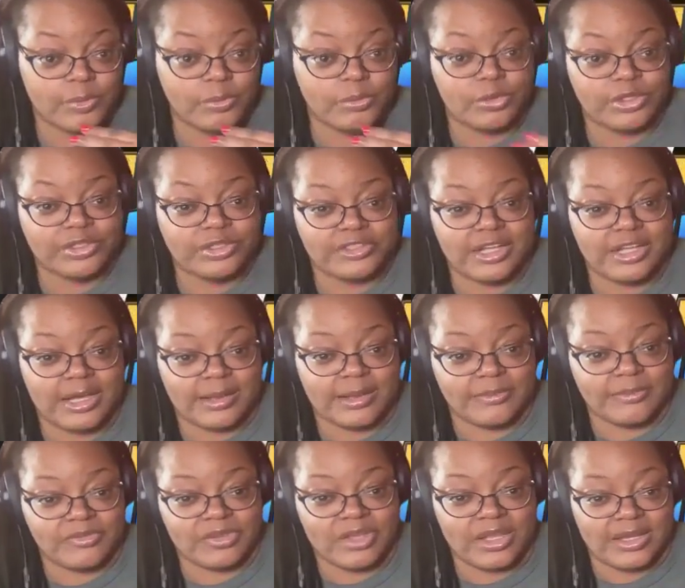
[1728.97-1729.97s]
more
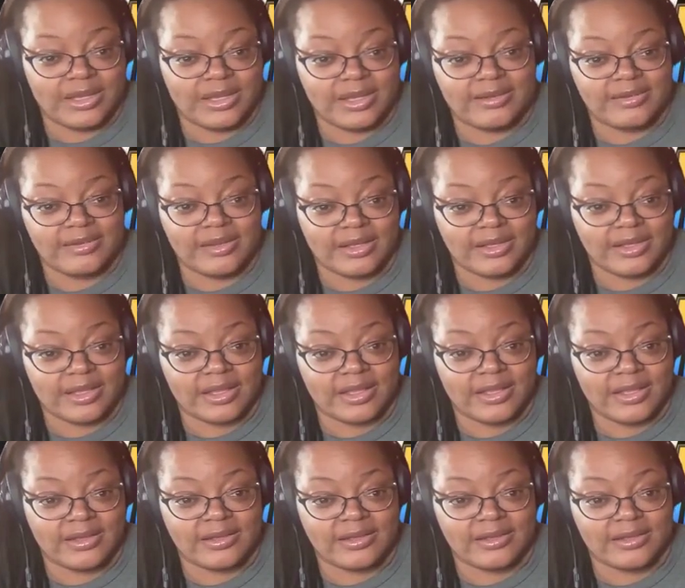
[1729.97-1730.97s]
times in that
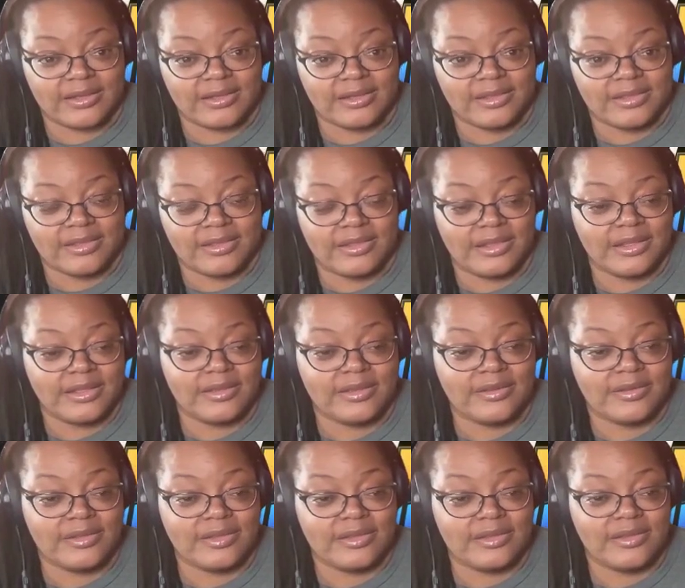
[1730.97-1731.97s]
decade
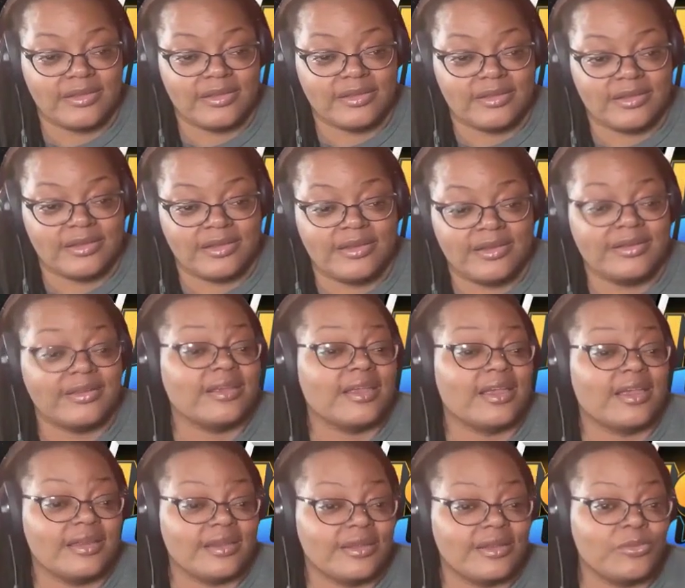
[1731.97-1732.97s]
than
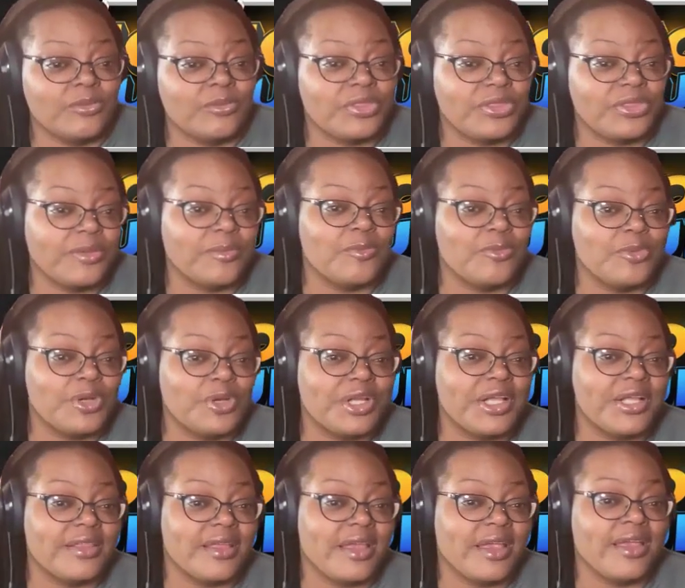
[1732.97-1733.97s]
indicated with them
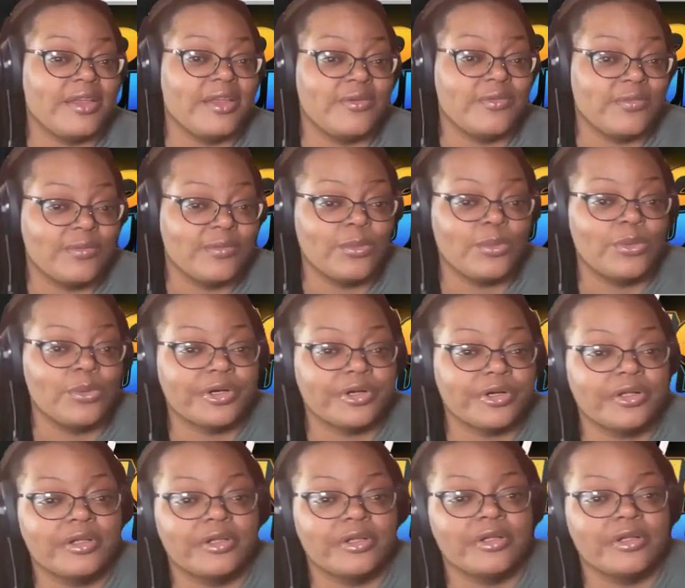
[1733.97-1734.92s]
winning the 84